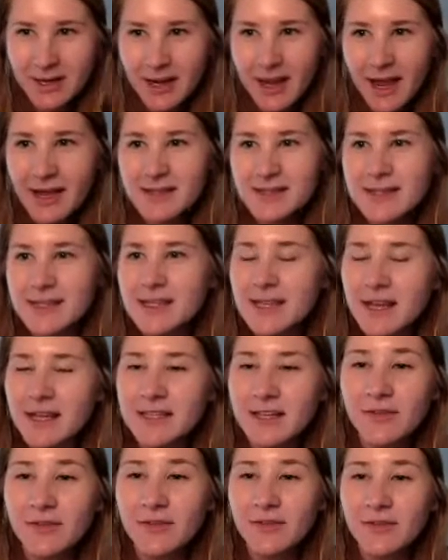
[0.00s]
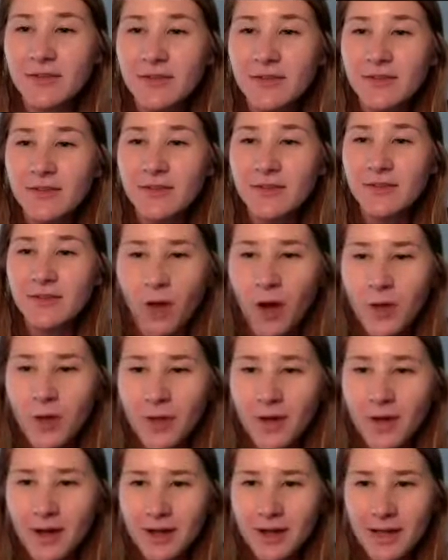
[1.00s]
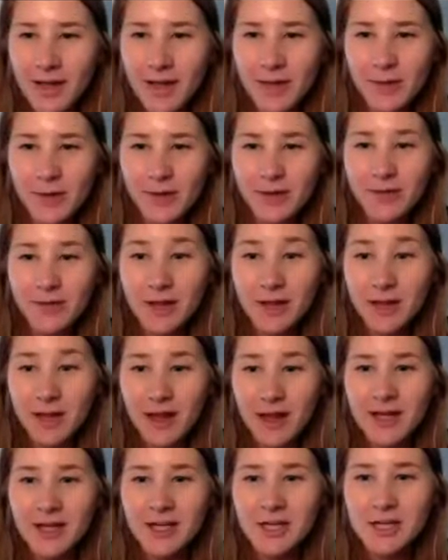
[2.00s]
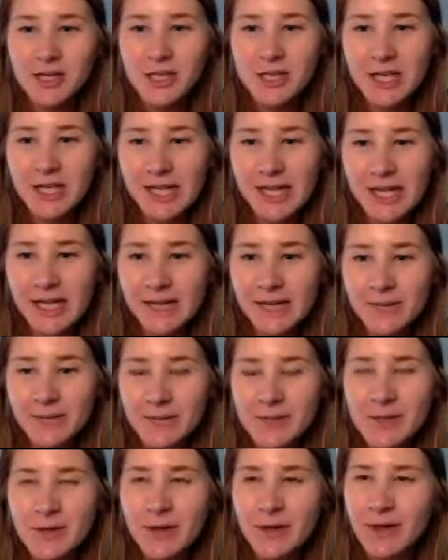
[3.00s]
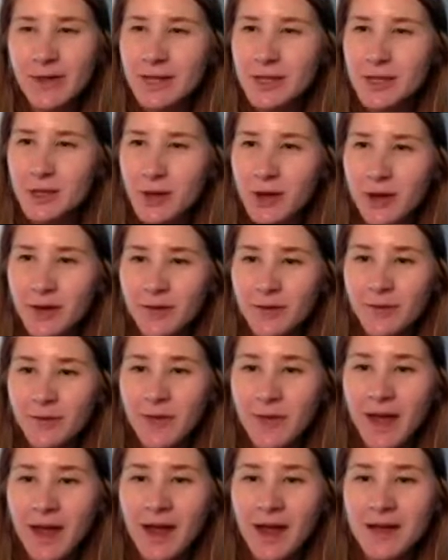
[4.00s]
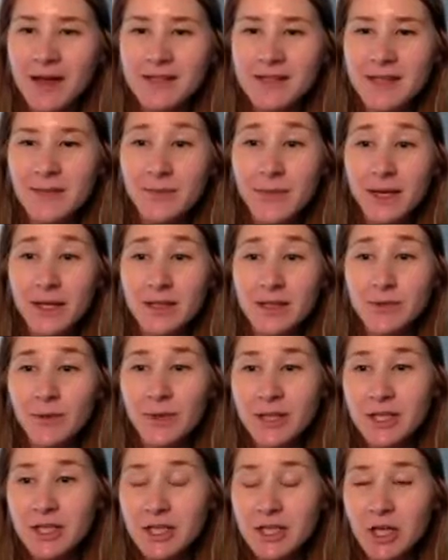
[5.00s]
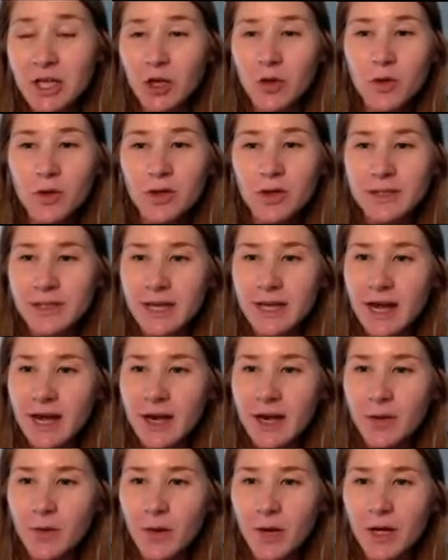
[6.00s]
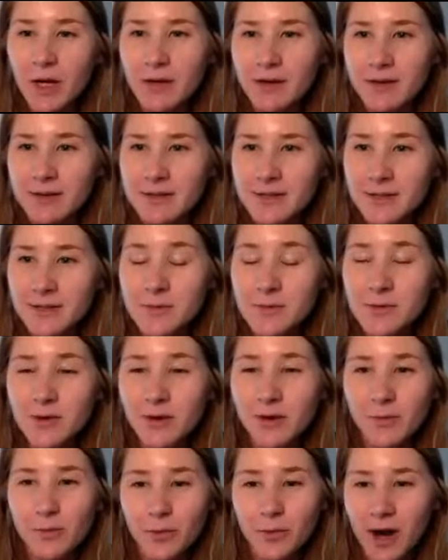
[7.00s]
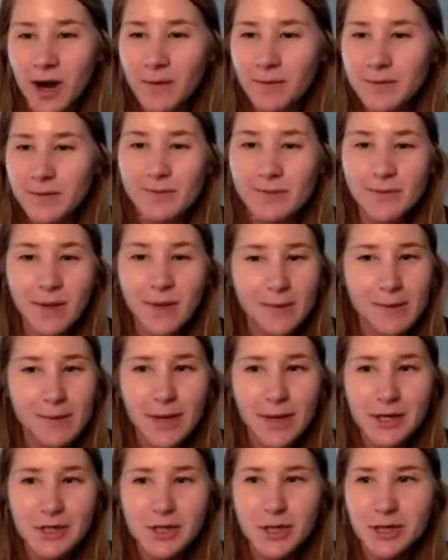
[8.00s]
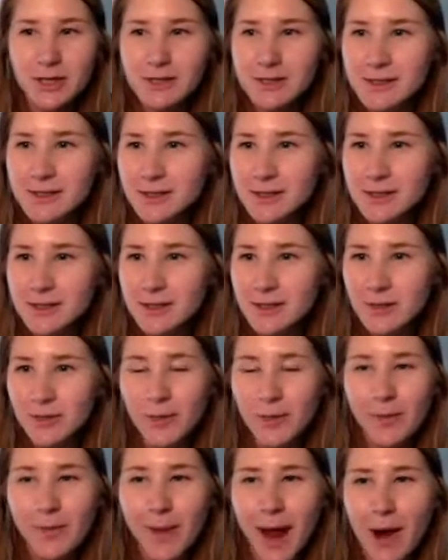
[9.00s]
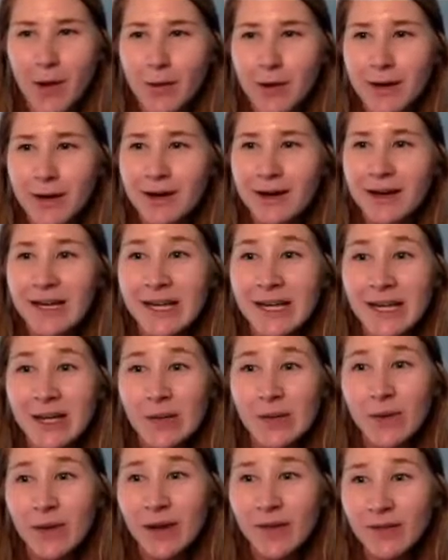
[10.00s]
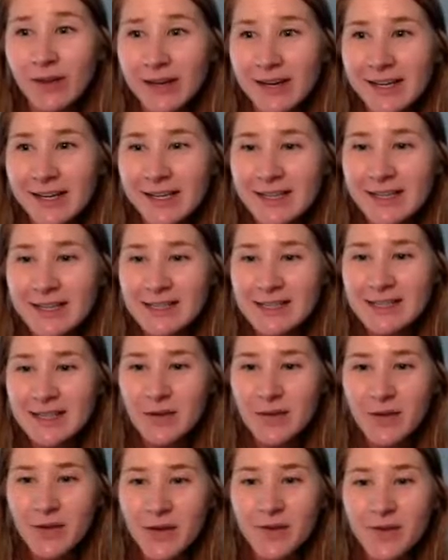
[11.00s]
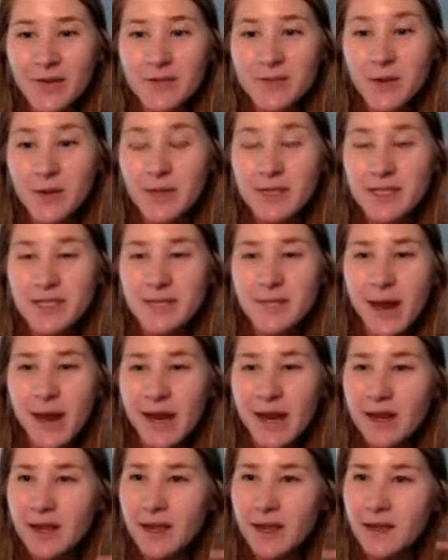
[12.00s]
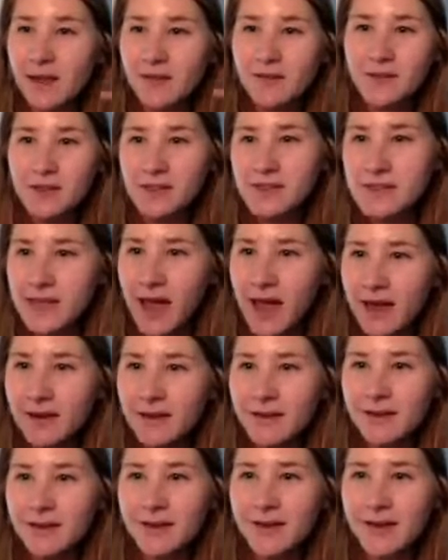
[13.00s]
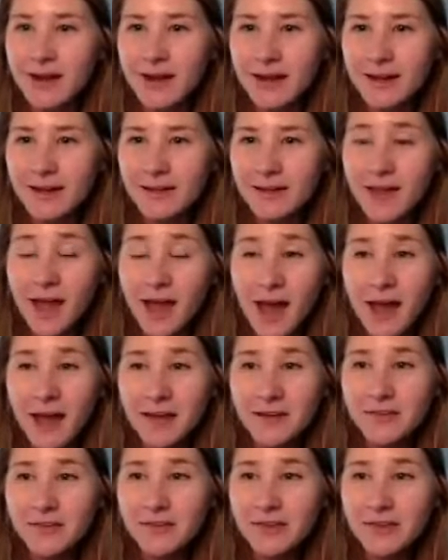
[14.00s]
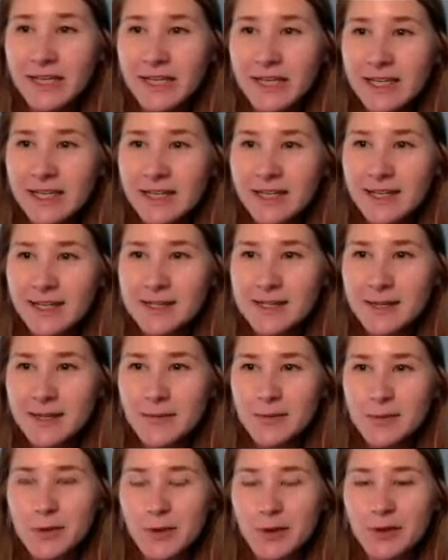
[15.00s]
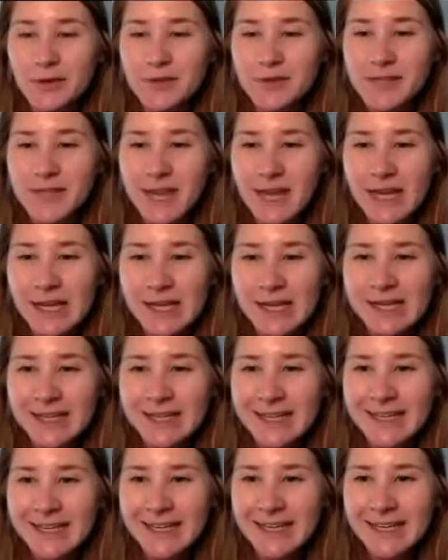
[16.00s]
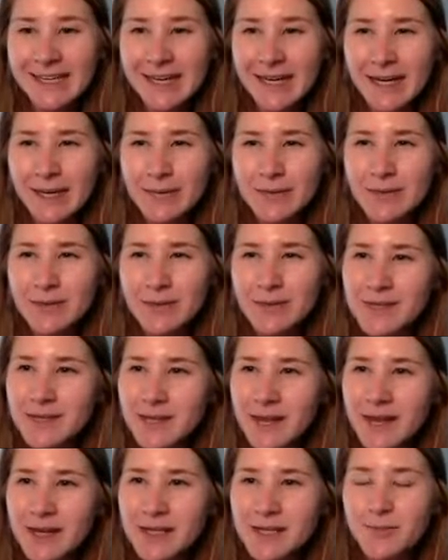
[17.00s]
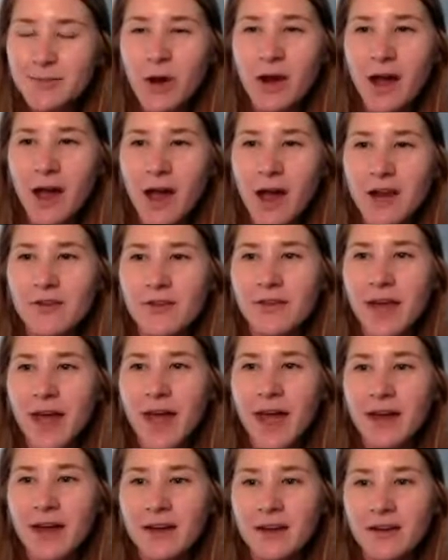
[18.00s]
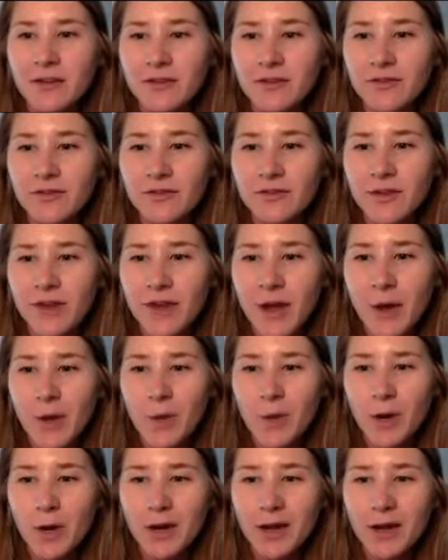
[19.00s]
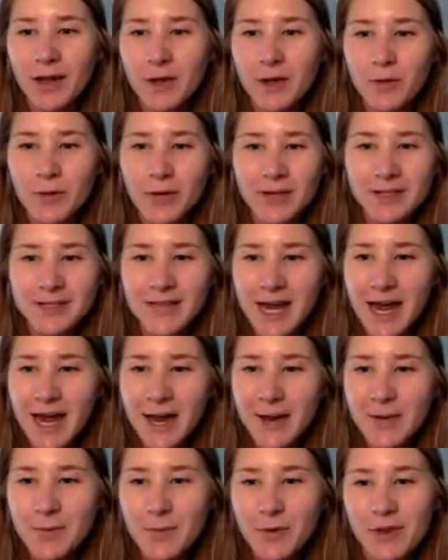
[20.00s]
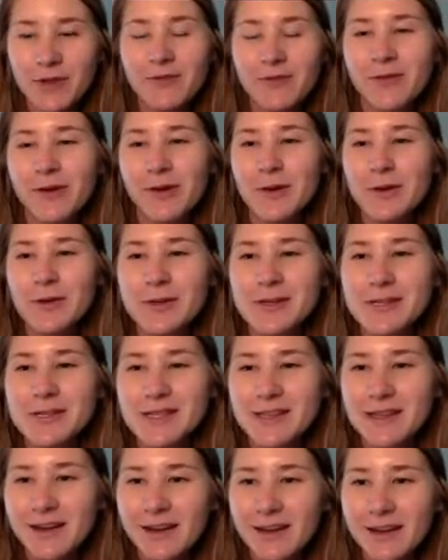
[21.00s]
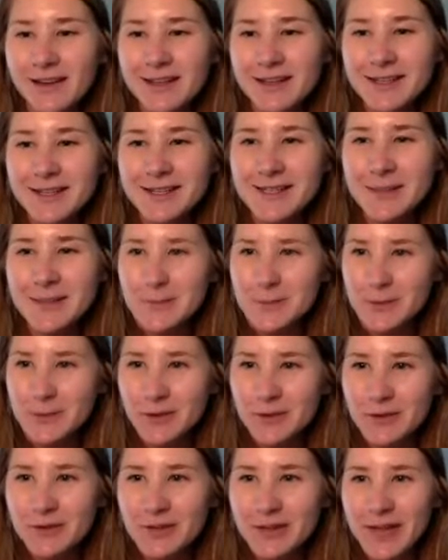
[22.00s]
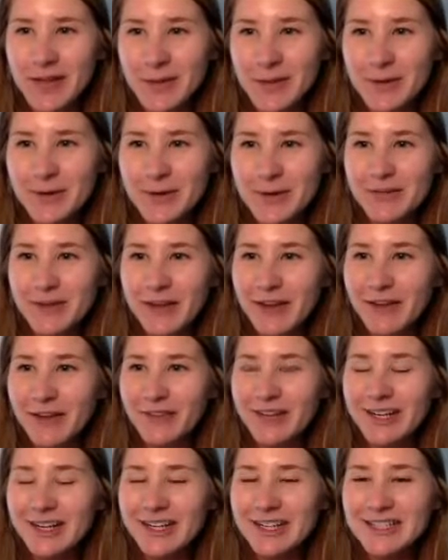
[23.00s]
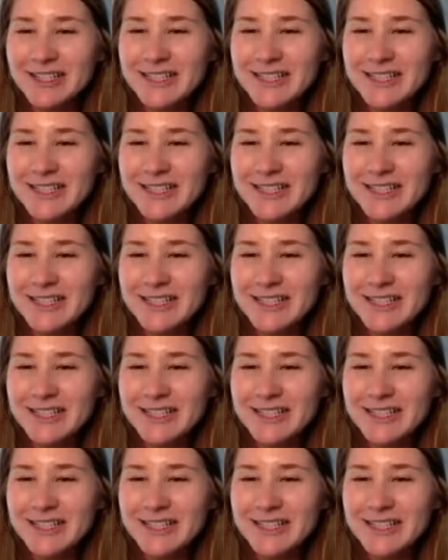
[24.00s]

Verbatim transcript: has this activity called a COCO, a collaborative collage. Um, so I think drawing from that concept that is really just a Google Doc where there is some sort of prompt, baby pictures, superpower, whatever it is, and whoever is participating fills that uh, live in some sort of setting. Um, so this kind of sprung out of that of uh, working real time with folks on some sort of collaborative effort.